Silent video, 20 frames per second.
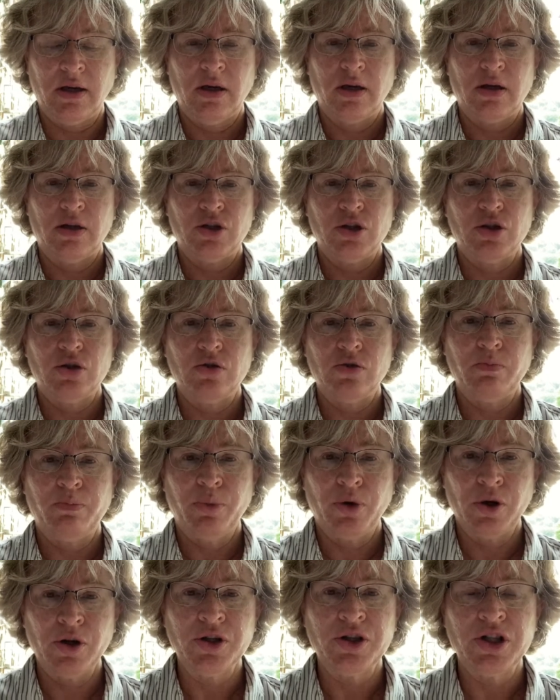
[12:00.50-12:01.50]
to
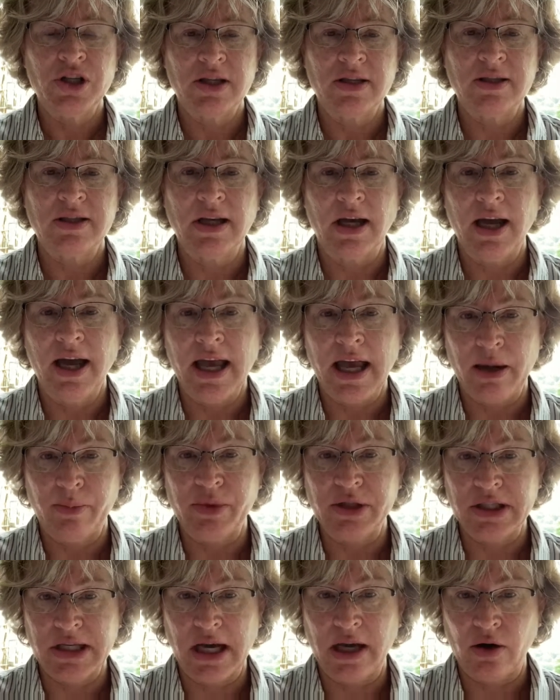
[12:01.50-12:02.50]
purchase a
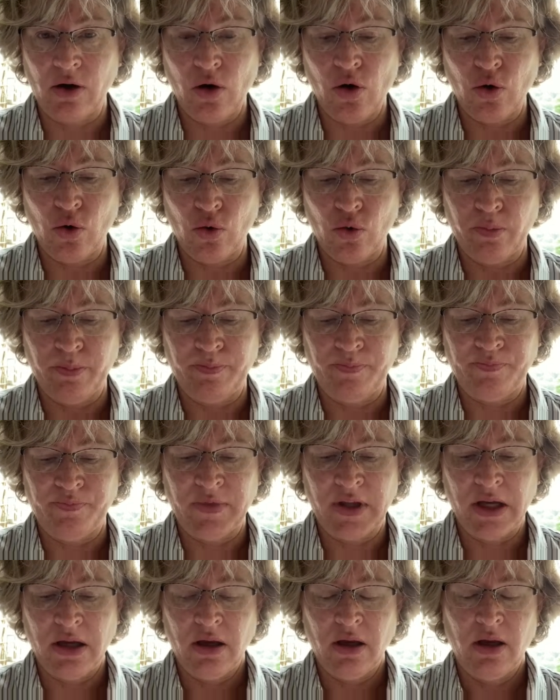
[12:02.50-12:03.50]
Habitat home.
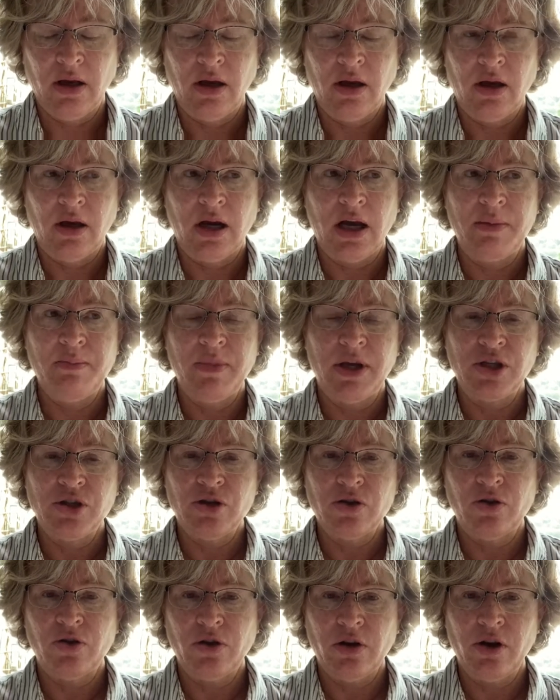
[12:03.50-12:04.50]
I
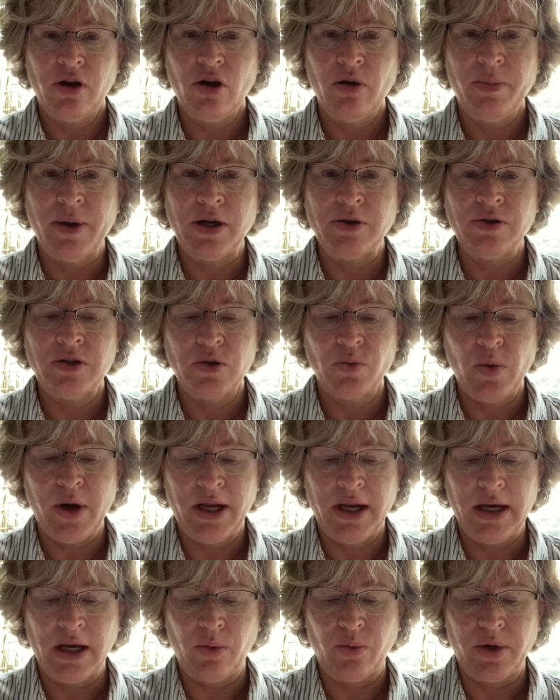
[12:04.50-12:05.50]
mentioned earlier about sweat
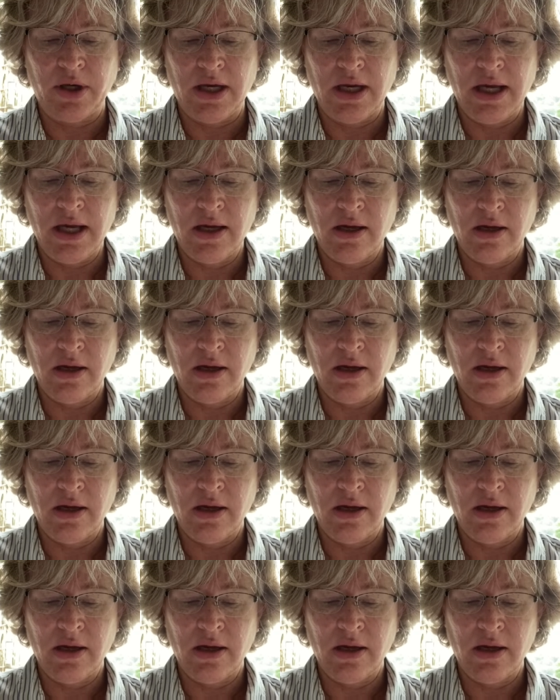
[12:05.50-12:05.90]
equity.